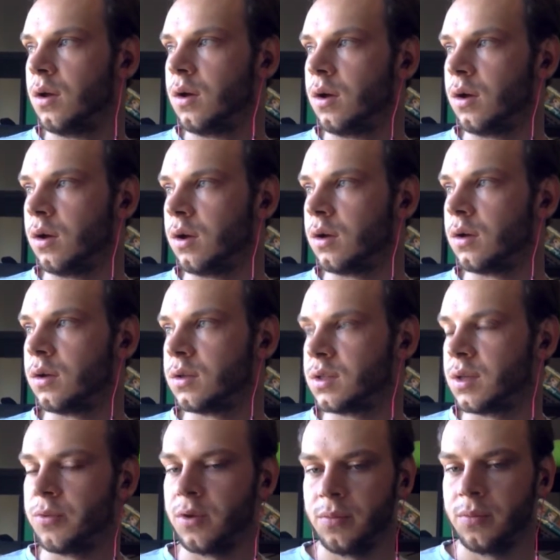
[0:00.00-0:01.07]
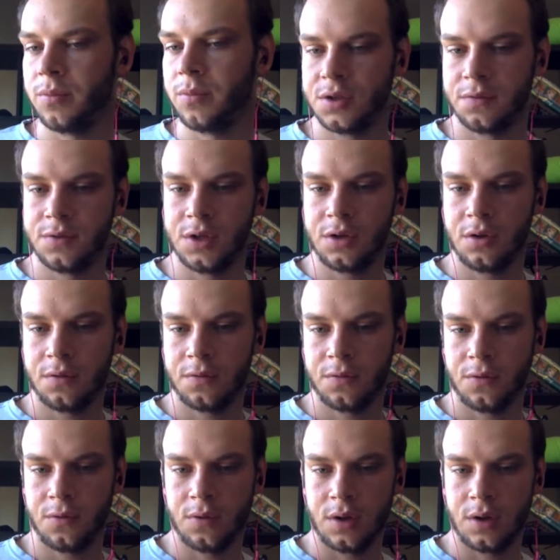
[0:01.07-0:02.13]
a separate branch of
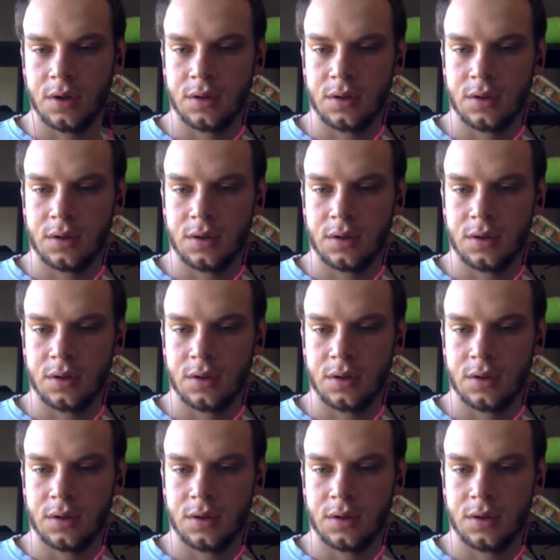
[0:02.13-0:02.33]
gkurfu, and